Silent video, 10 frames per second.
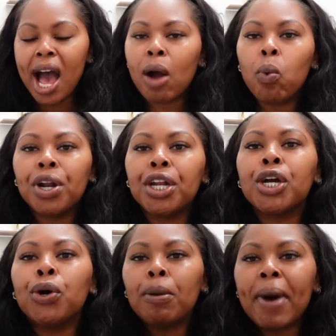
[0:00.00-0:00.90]
I wanted to
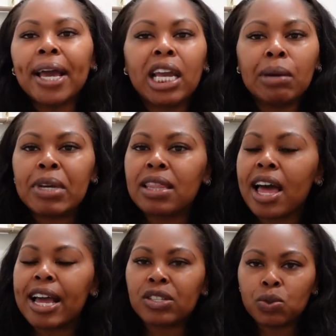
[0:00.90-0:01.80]
go to Miami
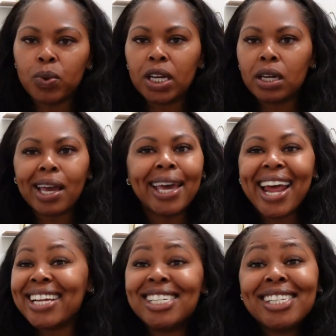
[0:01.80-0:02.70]
last week, and
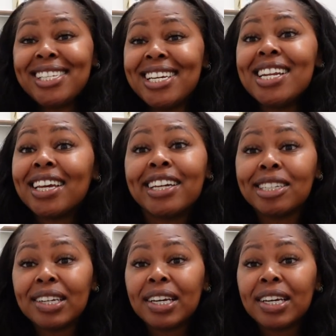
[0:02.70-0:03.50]
I just did it.